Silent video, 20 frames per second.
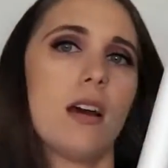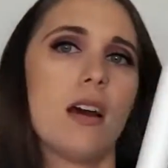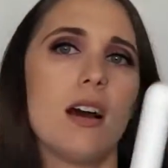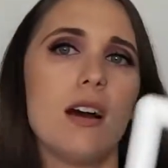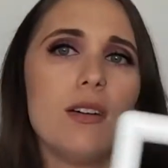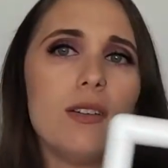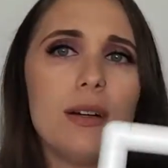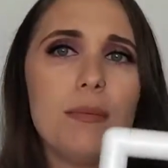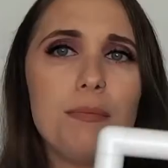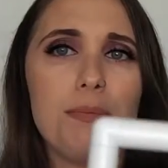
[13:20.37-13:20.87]

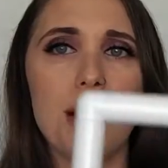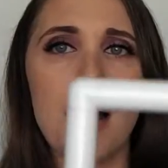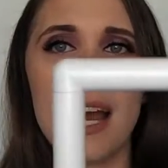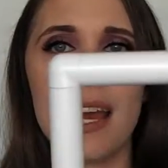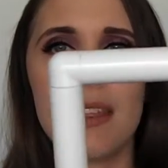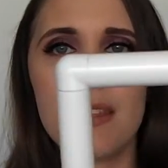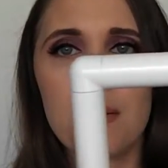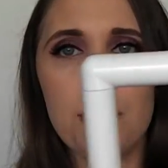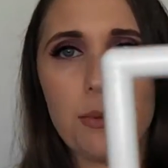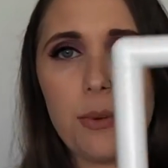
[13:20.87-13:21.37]
Oh, and
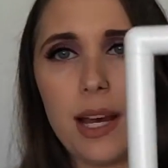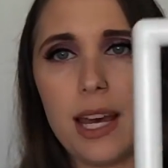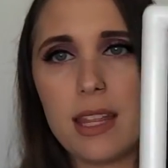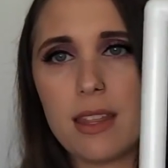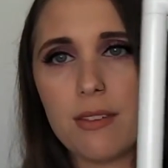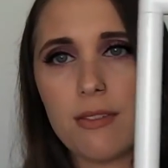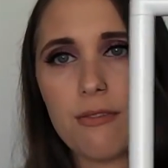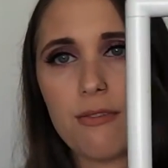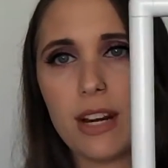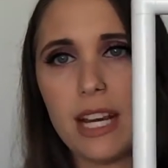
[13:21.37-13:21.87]
by the way,
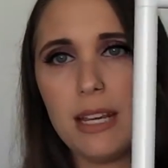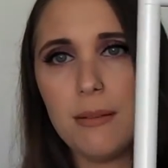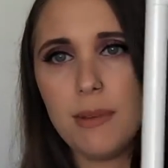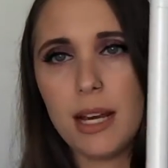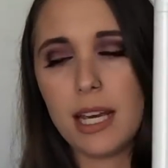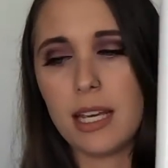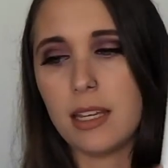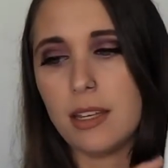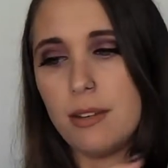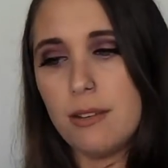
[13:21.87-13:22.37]
the frame
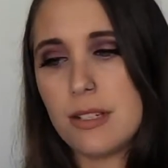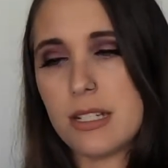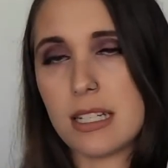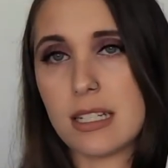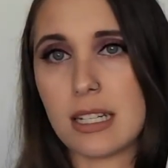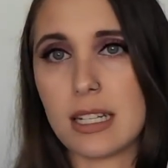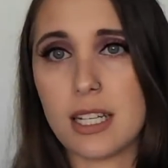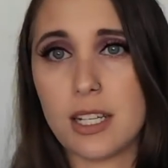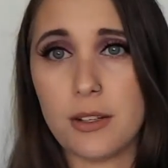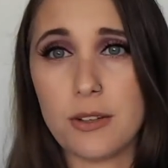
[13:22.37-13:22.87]
I use
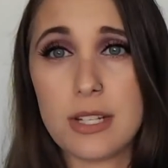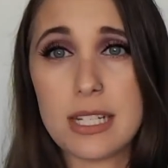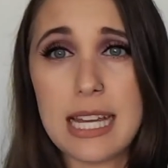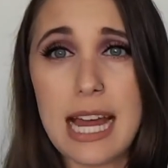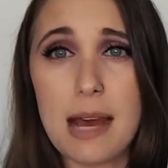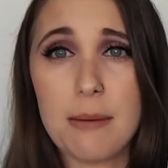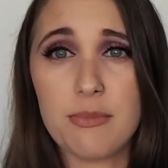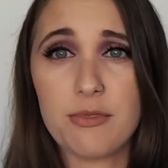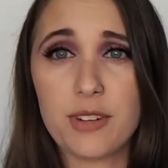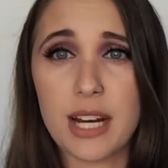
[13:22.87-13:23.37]
is a
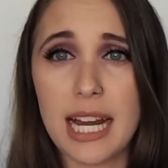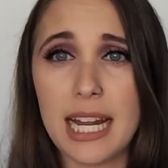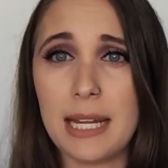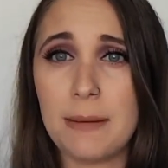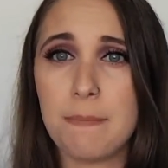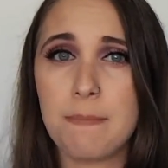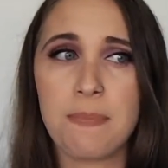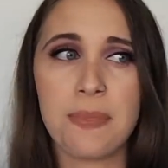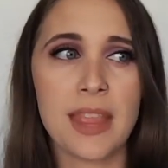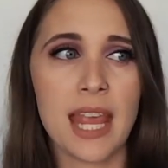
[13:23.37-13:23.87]
Q-snap
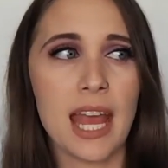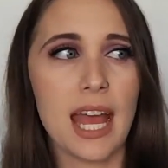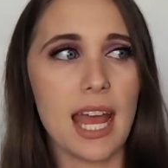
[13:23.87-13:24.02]
frame,